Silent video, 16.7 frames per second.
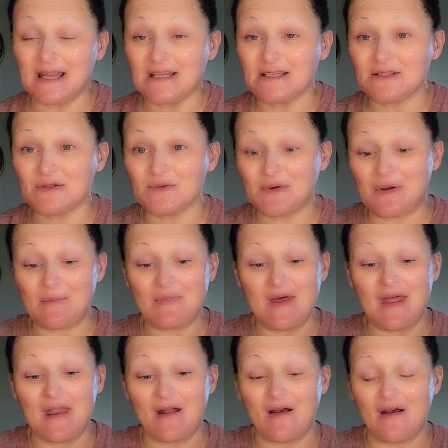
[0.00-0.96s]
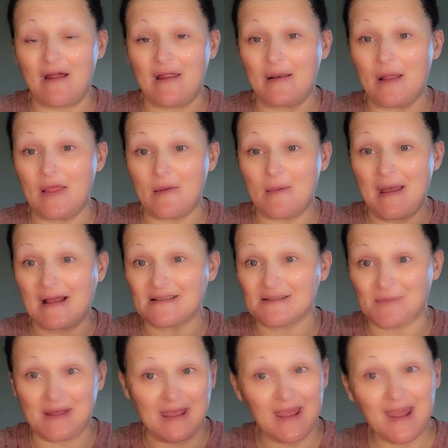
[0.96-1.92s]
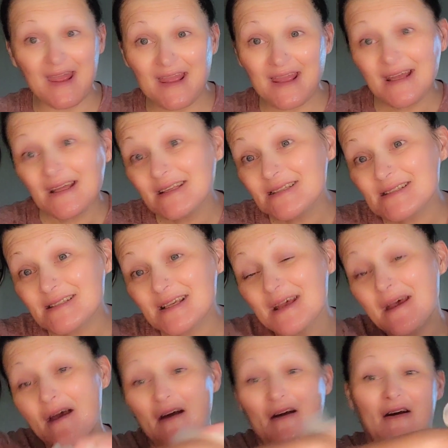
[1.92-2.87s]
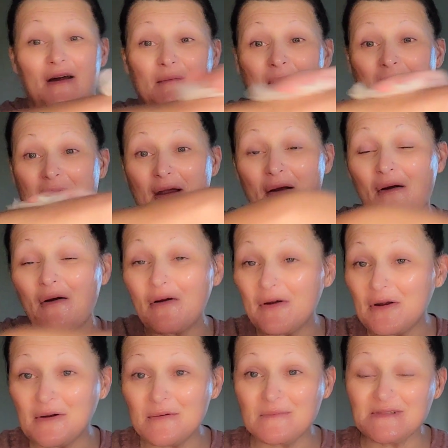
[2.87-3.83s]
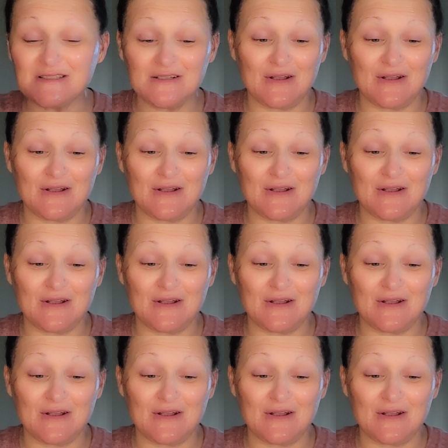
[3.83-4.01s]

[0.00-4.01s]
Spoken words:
and I do rub that on the backs of my hands, on my arms.